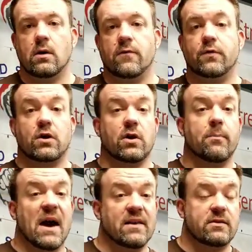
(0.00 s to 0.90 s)
If you're gonna
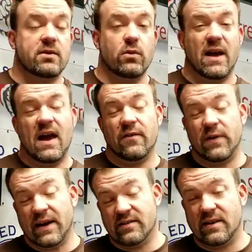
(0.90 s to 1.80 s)
buy the 2.5,
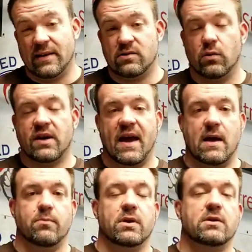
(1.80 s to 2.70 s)
I guess that's
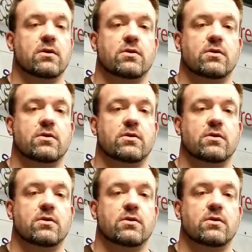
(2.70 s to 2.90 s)
okay, but